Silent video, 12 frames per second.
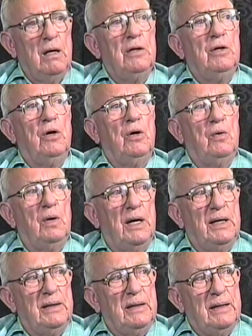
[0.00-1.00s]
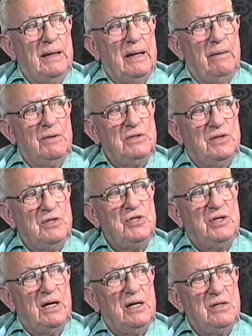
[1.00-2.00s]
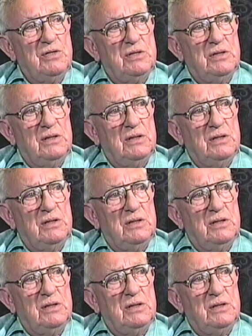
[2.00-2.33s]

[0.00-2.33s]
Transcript: No, I, I was discharged